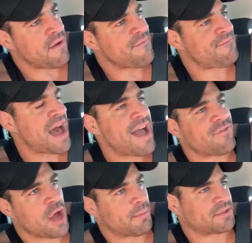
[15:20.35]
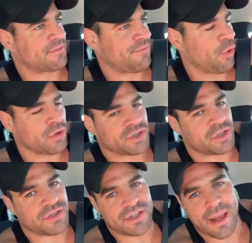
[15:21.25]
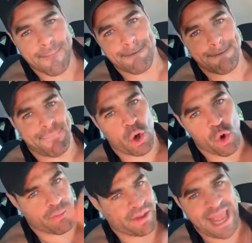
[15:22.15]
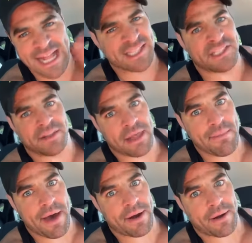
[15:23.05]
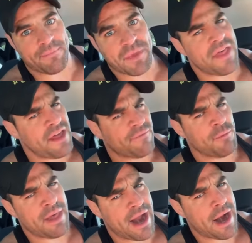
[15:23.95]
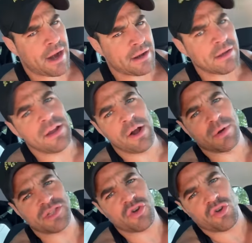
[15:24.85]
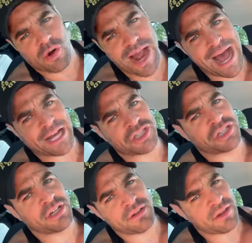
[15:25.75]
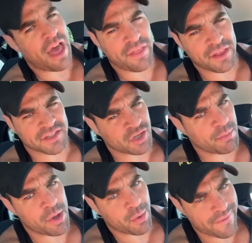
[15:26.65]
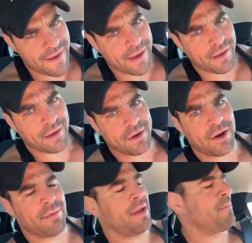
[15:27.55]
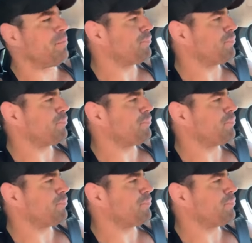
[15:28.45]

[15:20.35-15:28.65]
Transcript: 5 cups of Folgers and boom, instantly better. And then from there, you know, once you crash, I think you'll still be okay. You know what I mean?